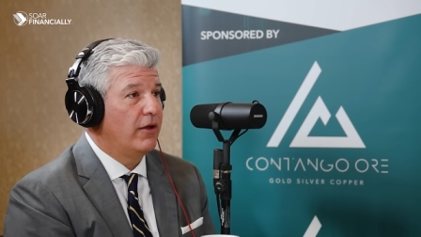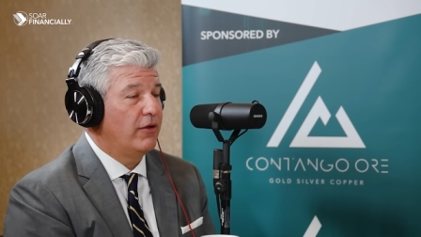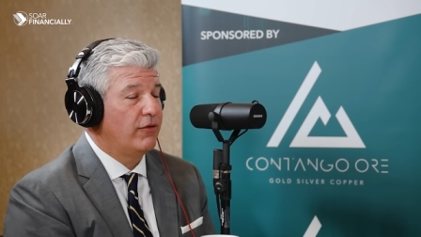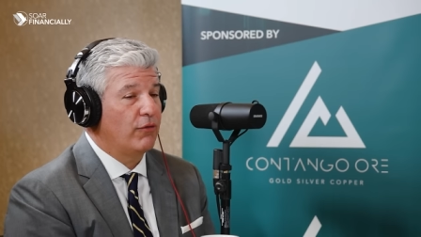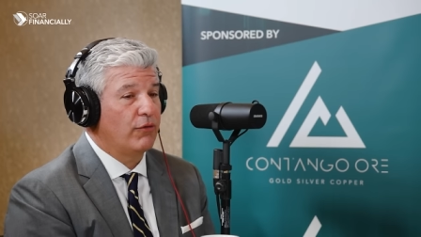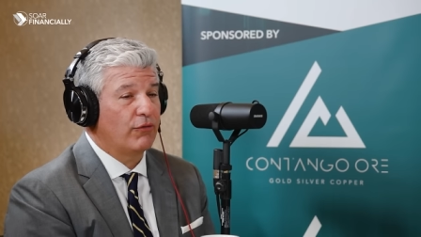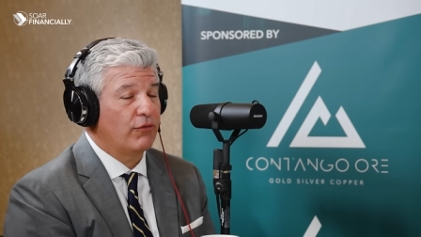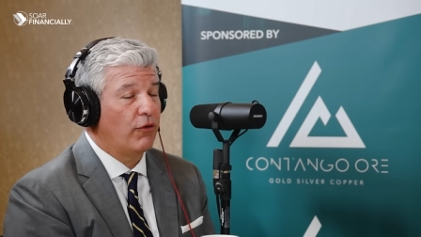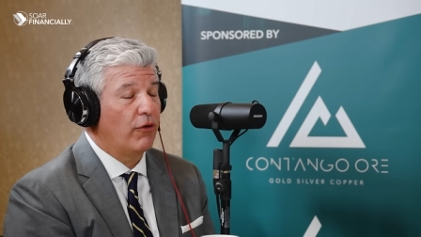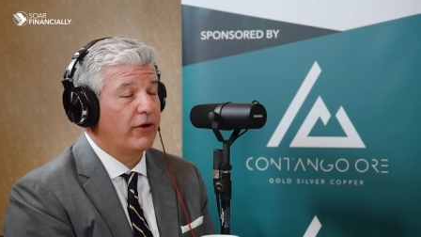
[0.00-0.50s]

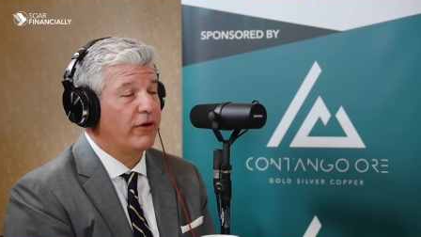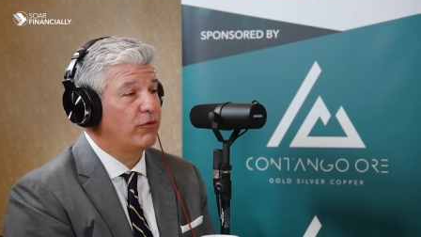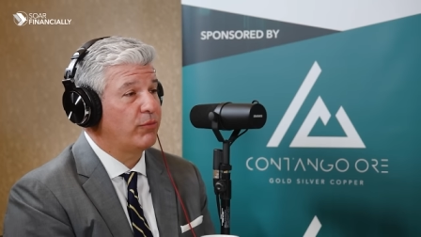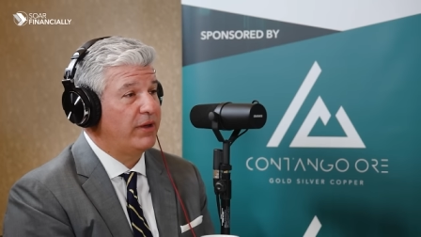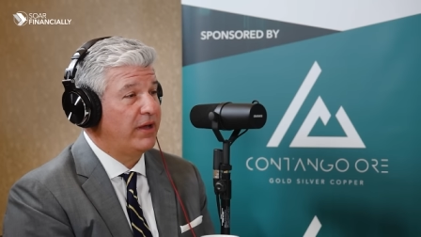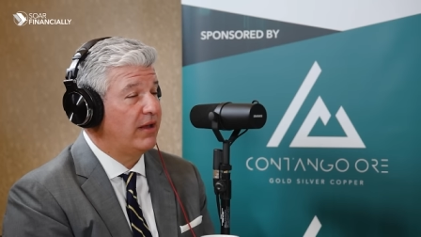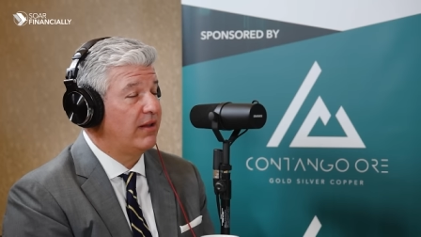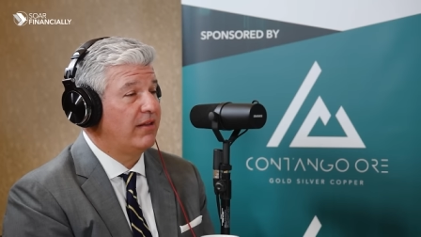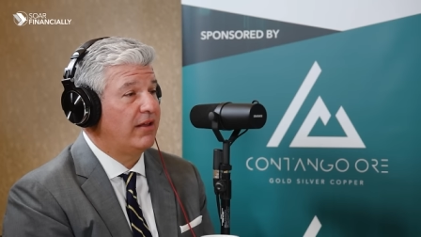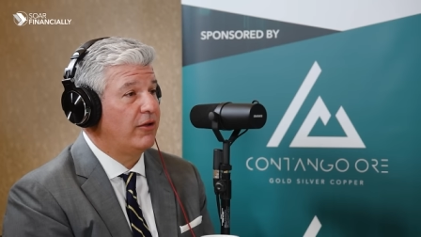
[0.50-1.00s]
So as long as
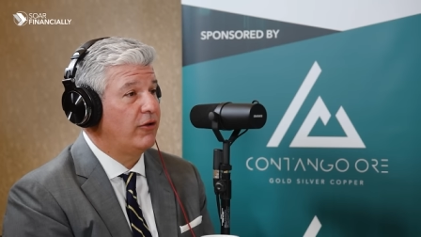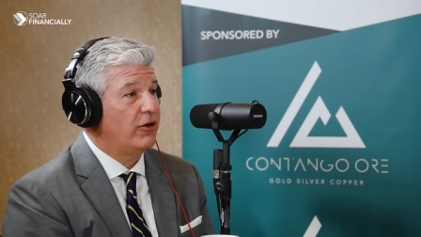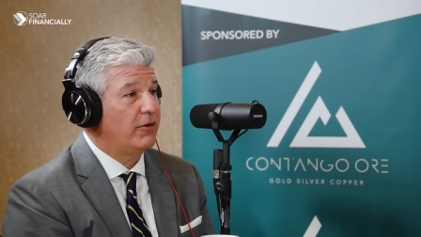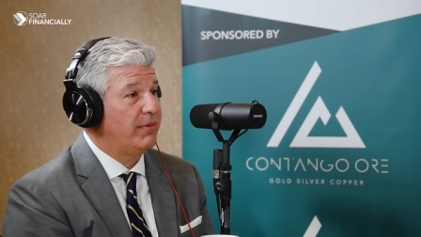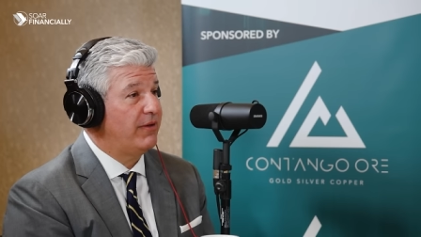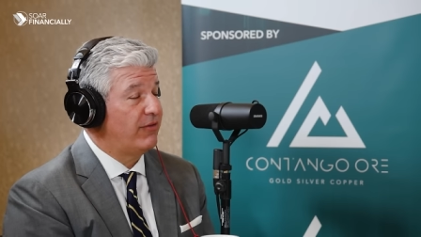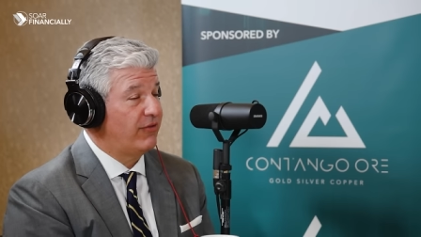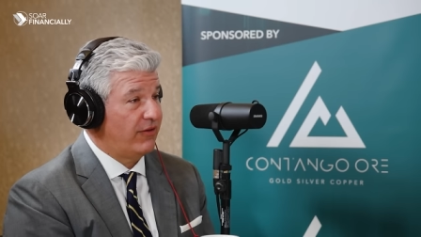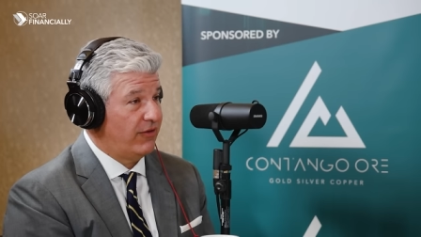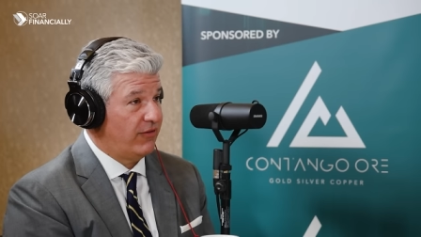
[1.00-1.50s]
we continue to
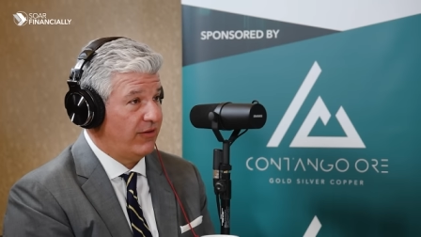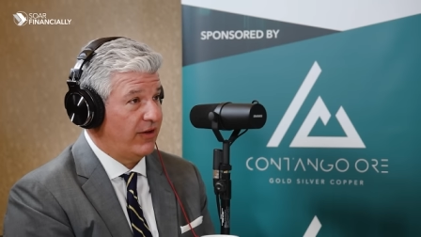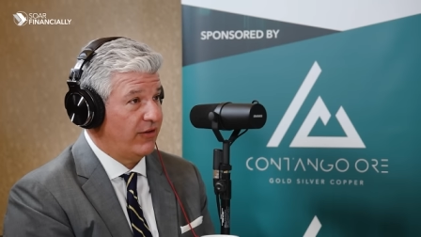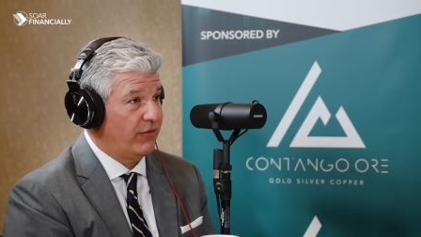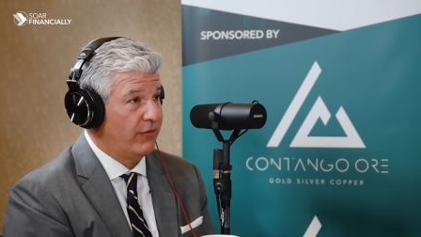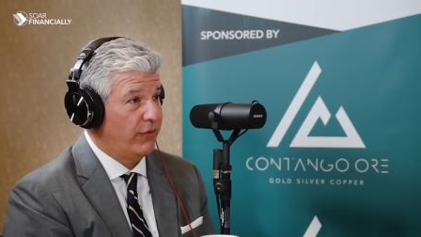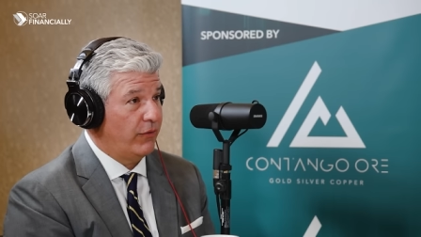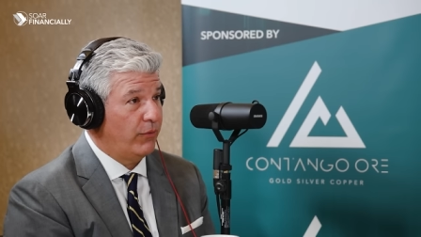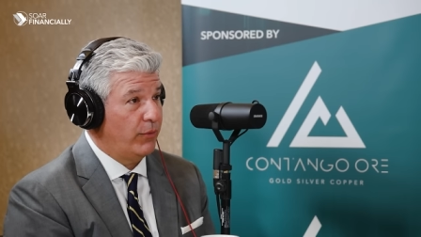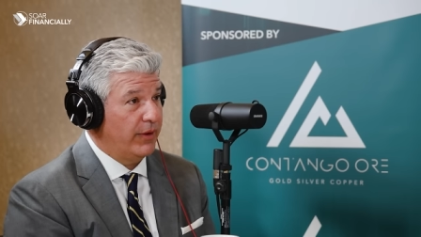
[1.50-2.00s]
be
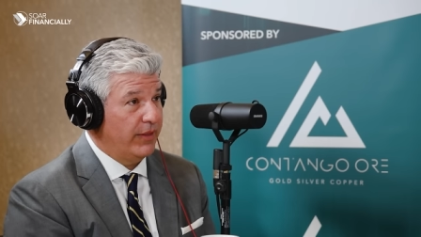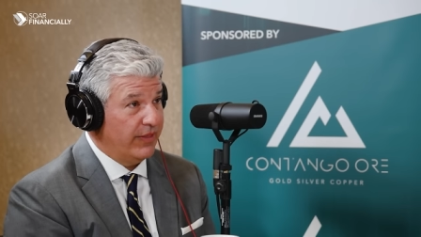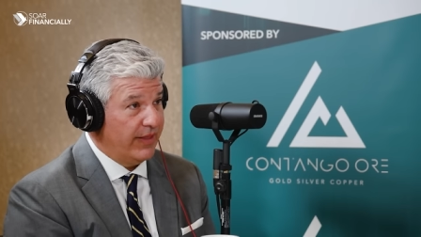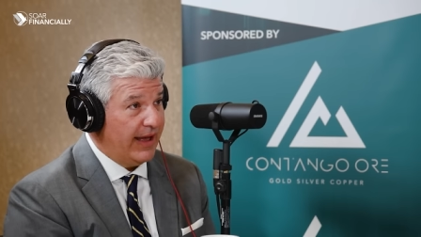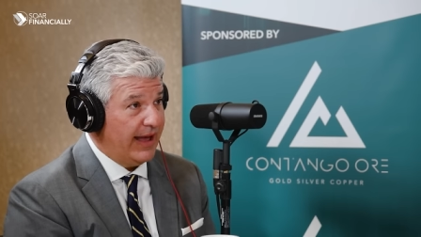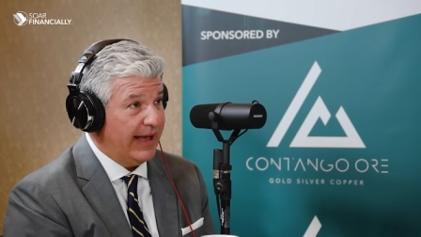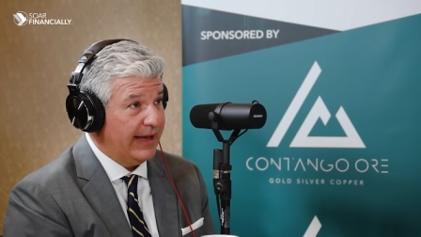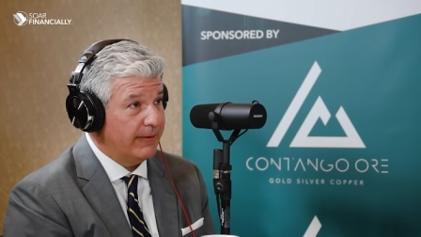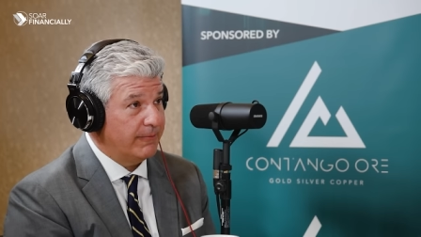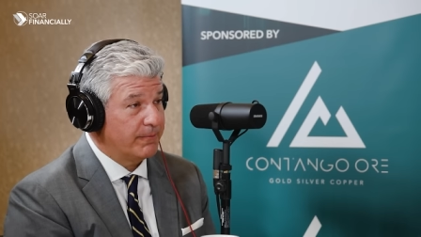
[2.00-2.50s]
successful with
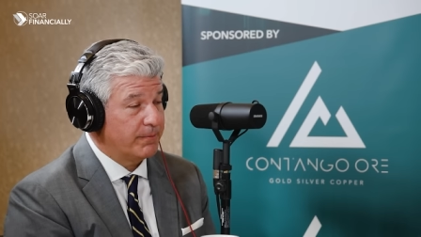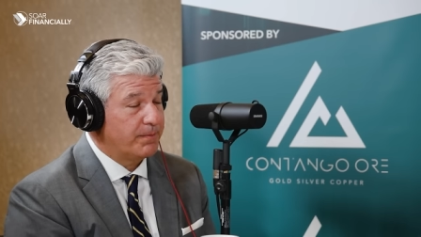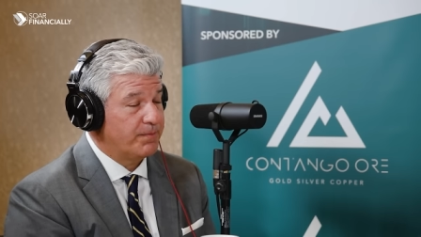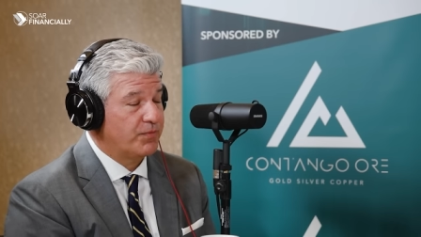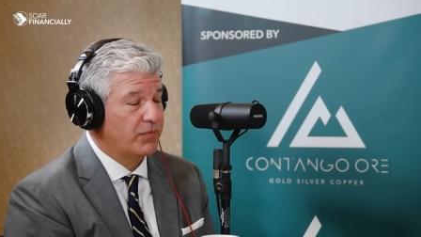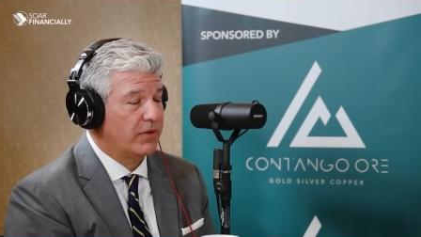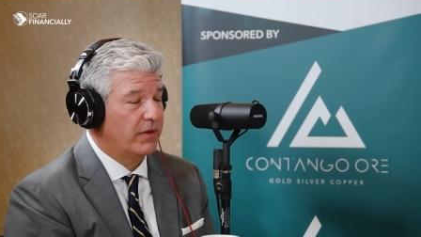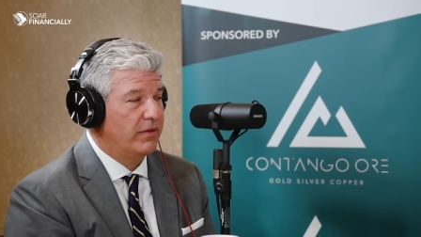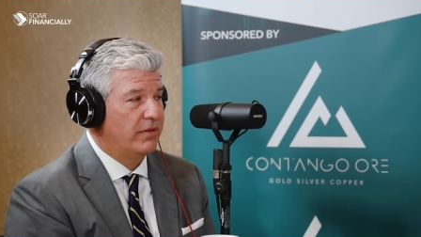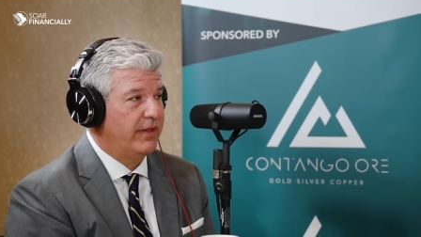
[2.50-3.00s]
that,
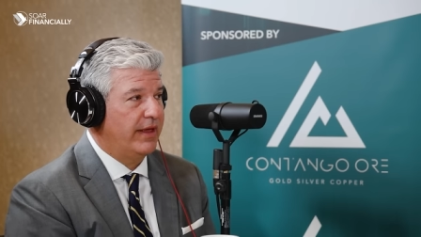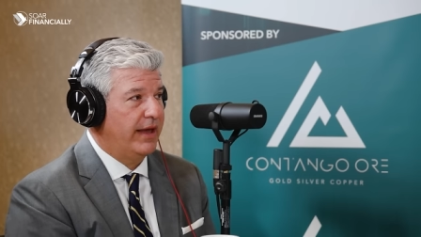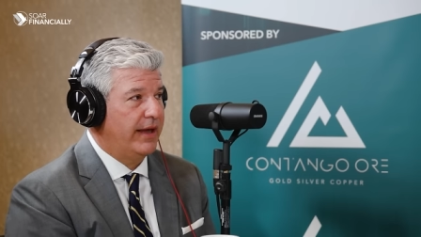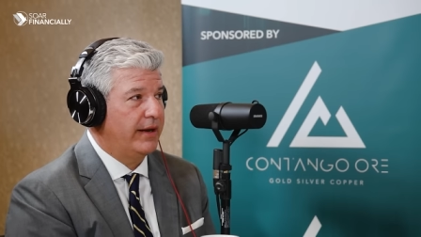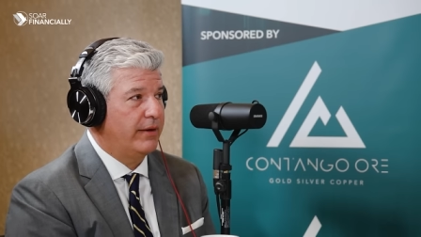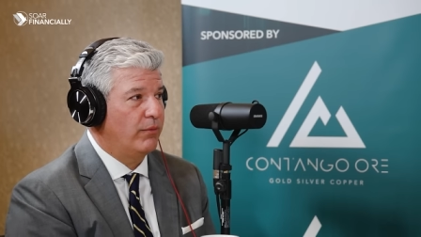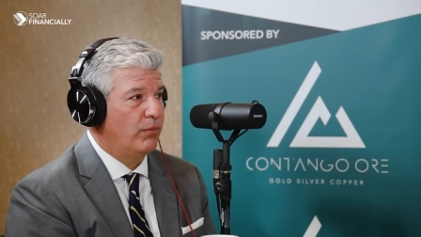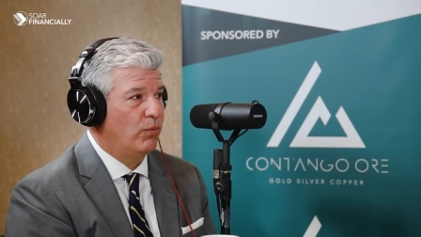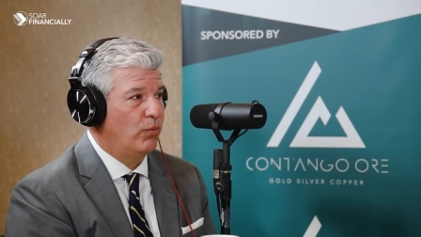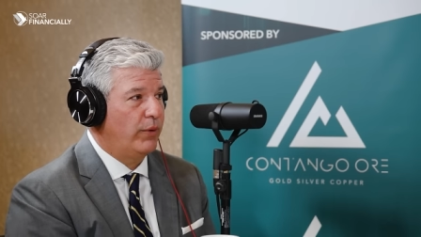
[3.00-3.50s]

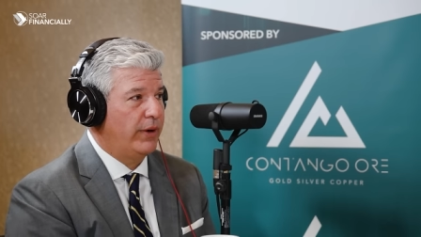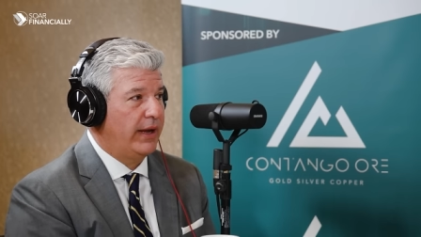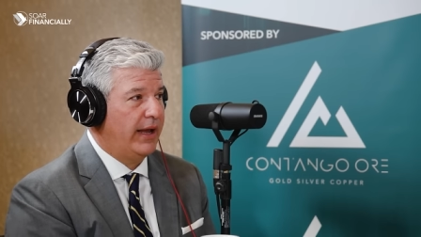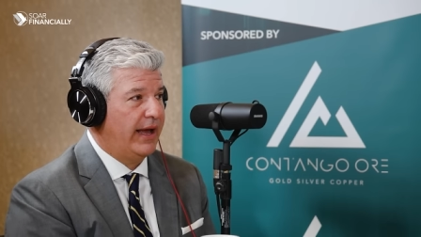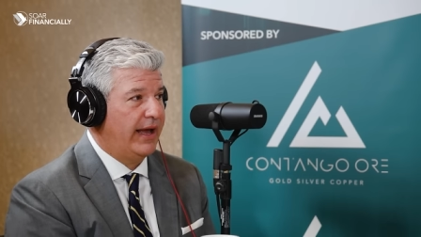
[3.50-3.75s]
then we